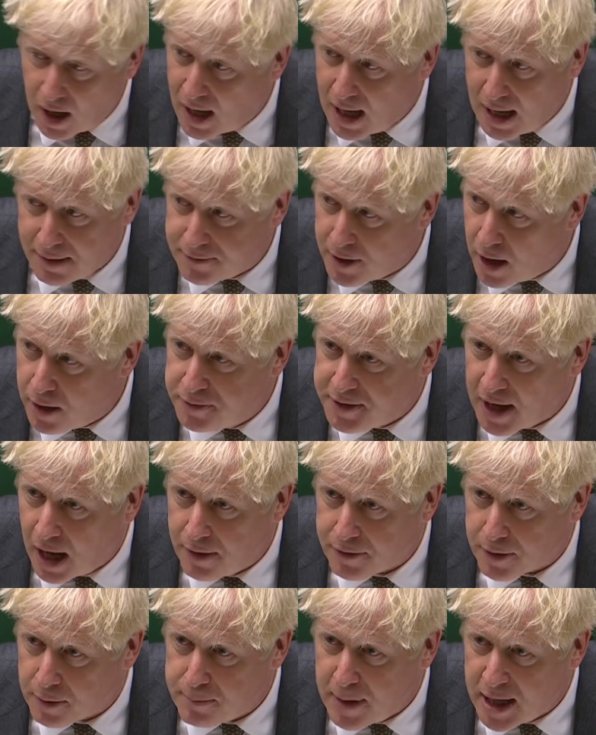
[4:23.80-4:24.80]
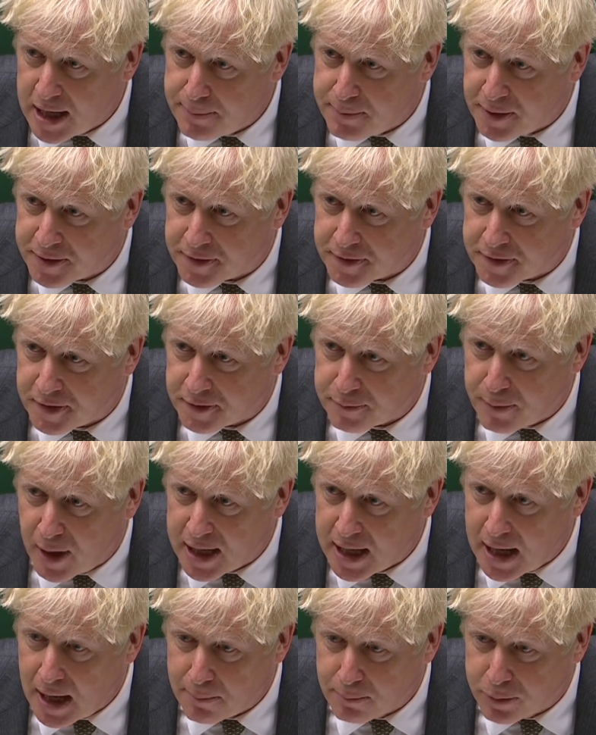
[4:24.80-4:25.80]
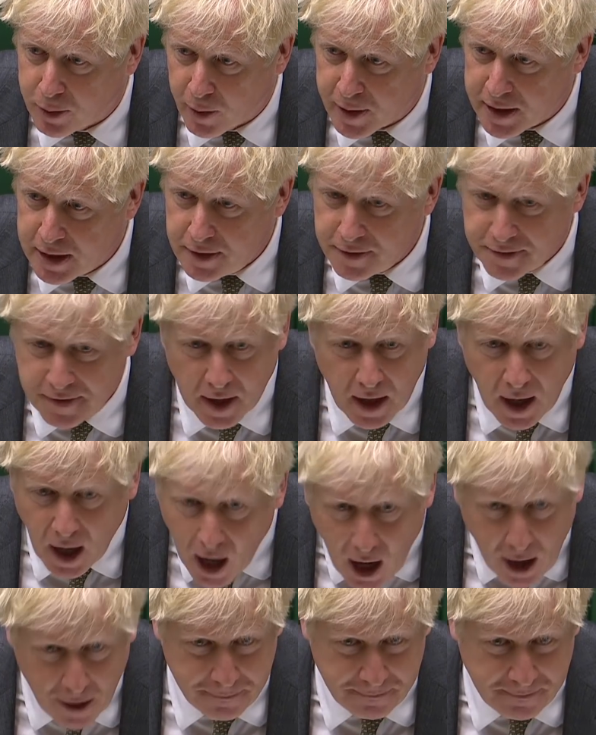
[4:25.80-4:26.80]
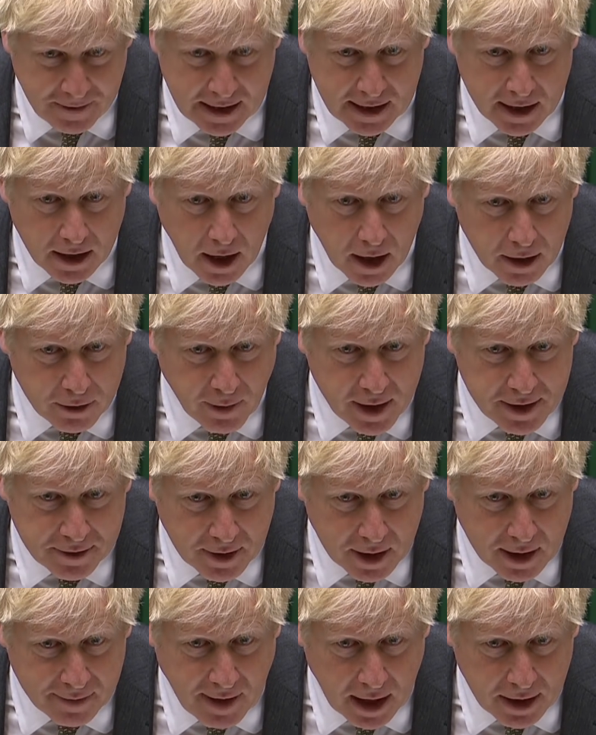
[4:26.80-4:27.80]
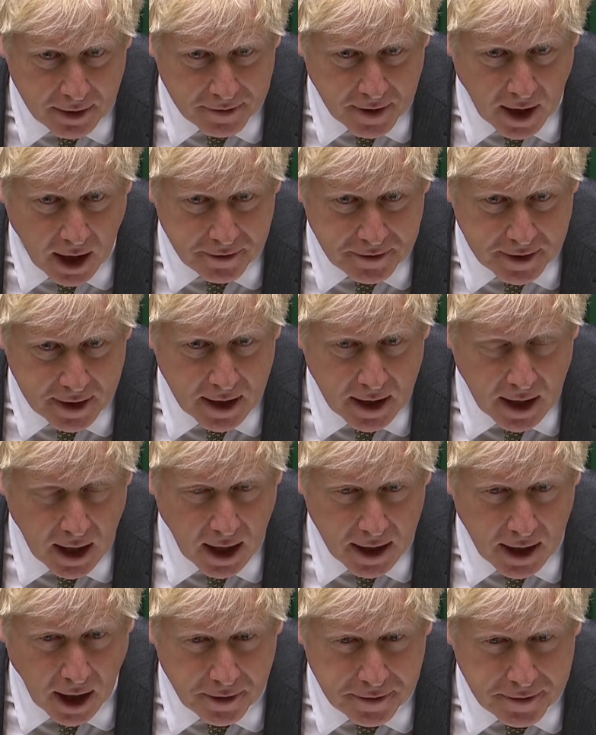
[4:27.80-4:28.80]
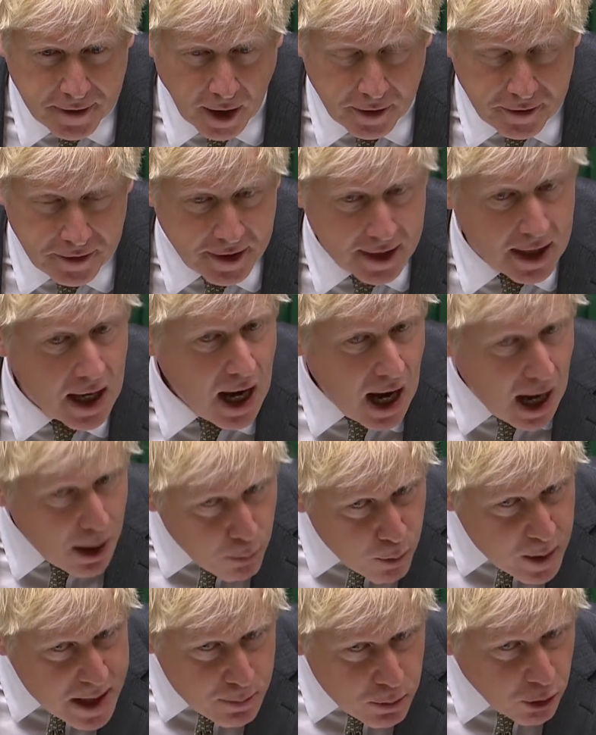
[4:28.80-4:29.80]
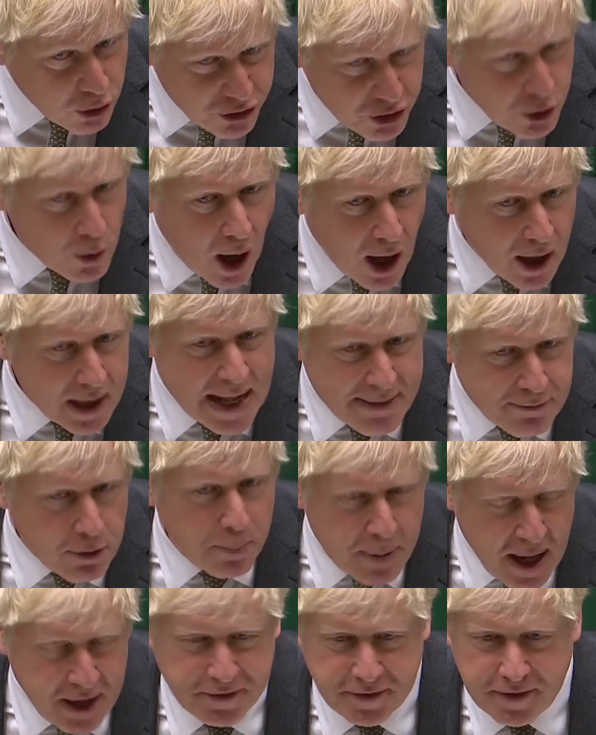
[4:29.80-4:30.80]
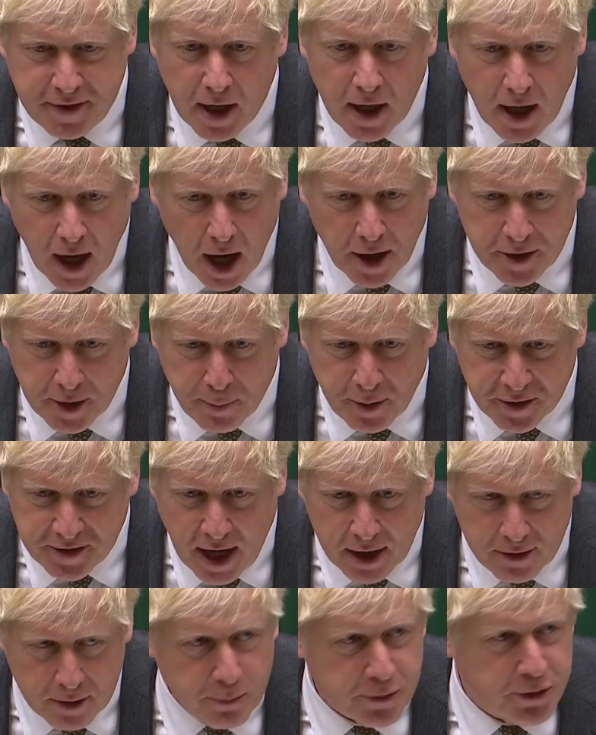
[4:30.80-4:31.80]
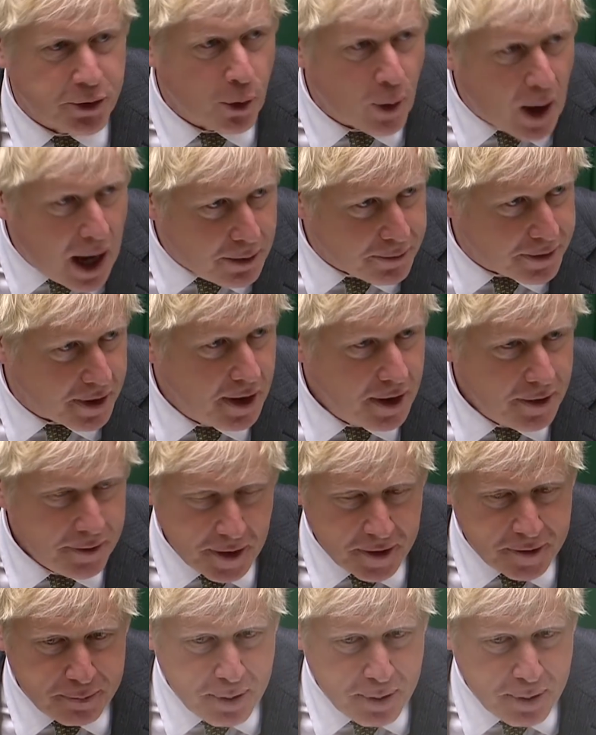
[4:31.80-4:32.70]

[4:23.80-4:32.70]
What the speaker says: I have no doubt that many businesses, many employees are feeling a great deal of anxiety and uncertainty, and we will do our level best to protect them throughout this